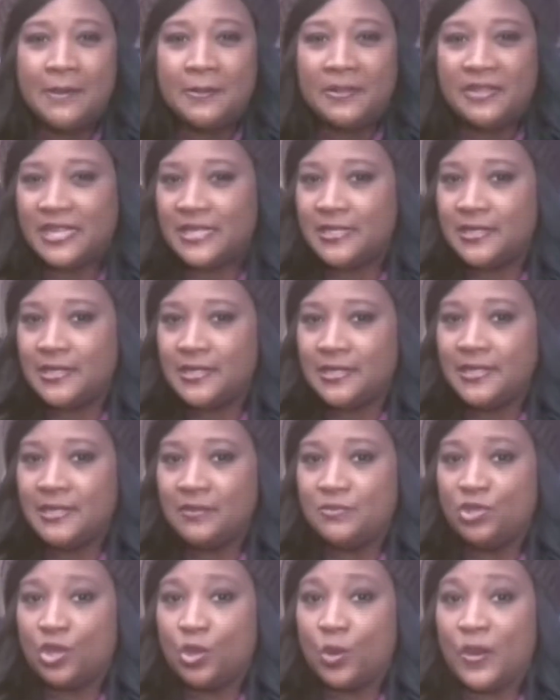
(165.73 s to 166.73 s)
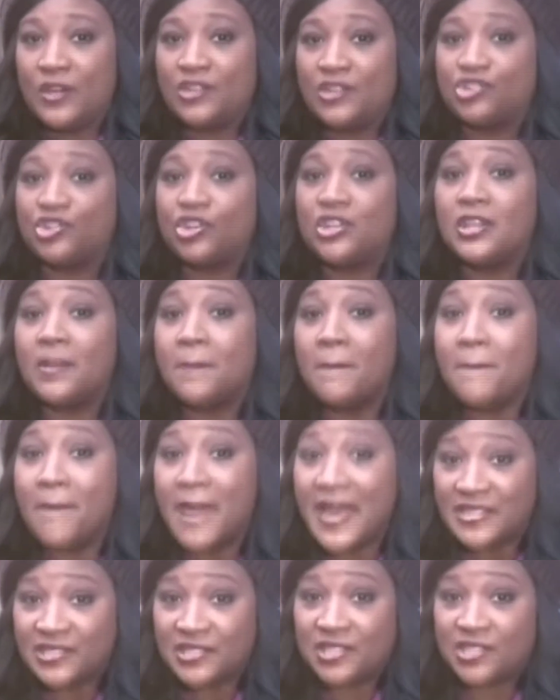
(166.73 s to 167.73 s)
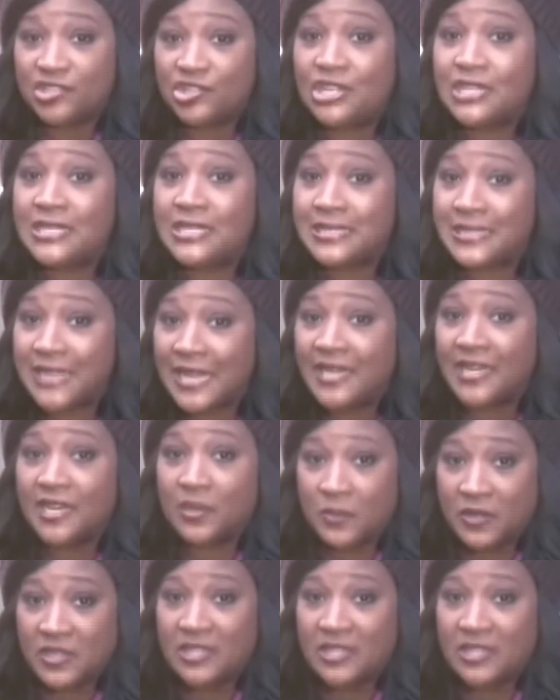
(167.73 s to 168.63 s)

but they did seem to question the message he's sending with